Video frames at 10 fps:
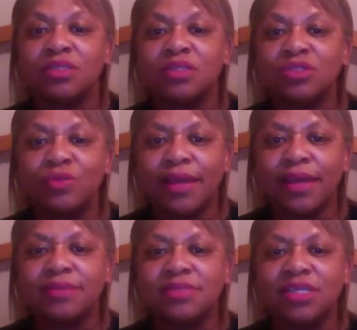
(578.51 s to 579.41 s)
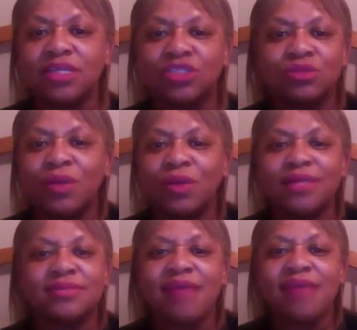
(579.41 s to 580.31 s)
to it, to let you know
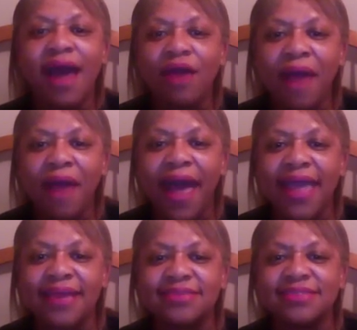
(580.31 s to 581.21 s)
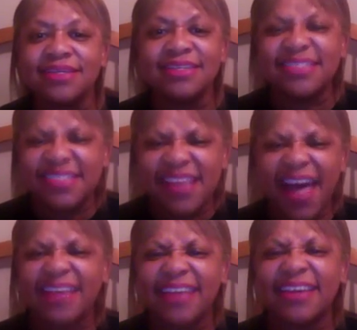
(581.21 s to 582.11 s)
it's not right. And it's
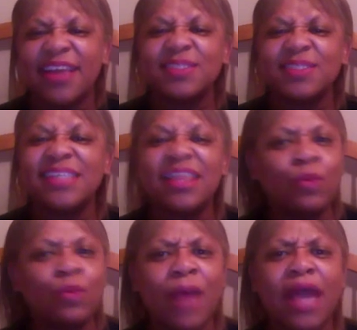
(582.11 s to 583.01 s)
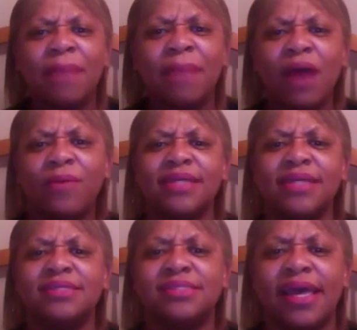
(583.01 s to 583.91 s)
not. There's nothing right about what he
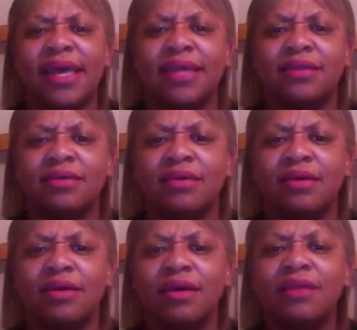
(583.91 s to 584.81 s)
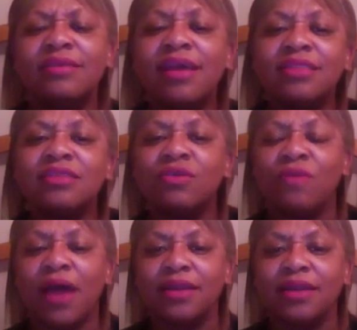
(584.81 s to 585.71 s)
said. Nothing
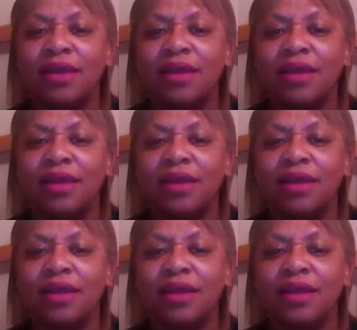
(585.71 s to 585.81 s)
right.